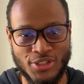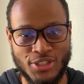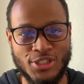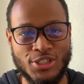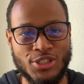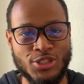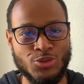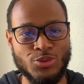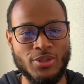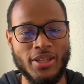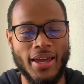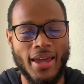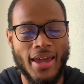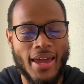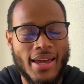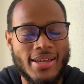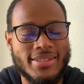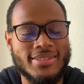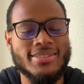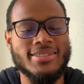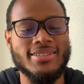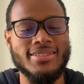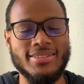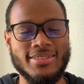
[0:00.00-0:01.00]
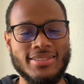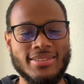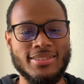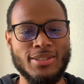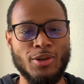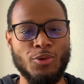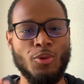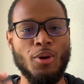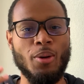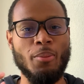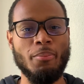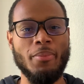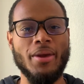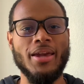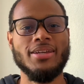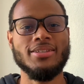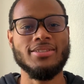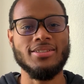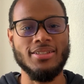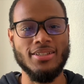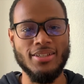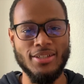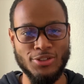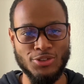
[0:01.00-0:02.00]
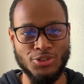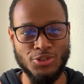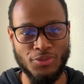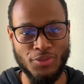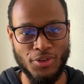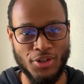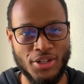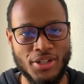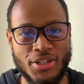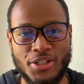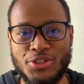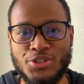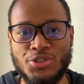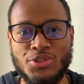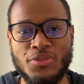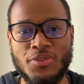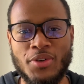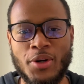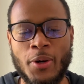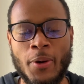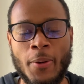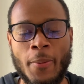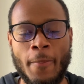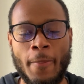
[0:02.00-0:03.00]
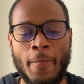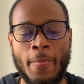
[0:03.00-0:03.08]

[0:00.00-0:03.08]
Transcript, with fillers: This is the essence and what makes an introvert an introvert.